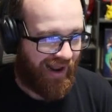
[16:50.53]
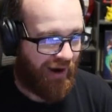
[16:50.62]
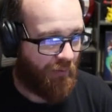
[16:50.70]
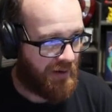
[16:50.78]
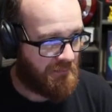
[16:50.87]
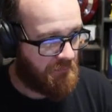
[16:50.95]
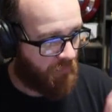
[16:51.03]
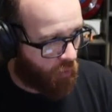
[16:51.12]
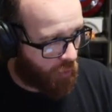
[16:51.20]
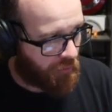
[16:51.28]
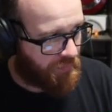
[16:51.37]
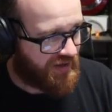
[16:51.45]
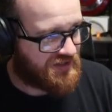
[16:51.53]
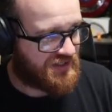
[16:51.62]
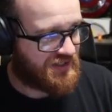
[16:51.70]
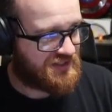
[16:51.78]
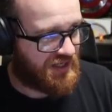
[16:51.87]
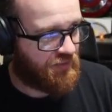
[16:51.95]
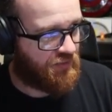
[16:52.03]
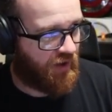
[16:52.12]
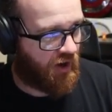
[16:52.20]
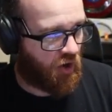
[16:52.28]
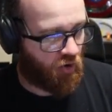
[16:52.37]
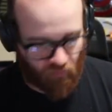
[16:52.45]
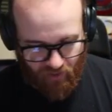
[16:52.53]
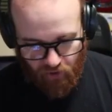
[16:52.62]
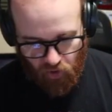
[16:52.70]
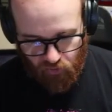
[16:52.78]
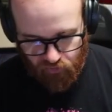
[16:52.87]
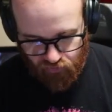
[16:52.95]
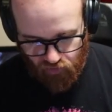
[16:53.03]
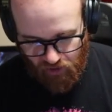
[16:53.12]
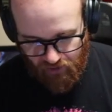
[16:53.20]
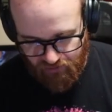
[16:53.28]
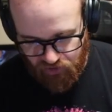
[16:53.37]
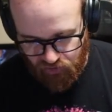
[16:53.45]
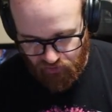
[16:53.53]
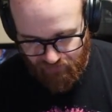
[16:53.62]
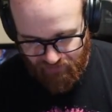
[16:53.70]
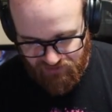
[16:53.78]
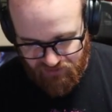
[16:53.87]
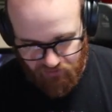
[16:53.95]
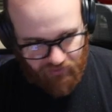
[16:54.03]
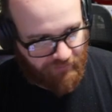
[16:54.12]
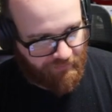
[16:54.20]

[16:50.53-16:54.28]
want more basics in there when I go to draw initially, basically.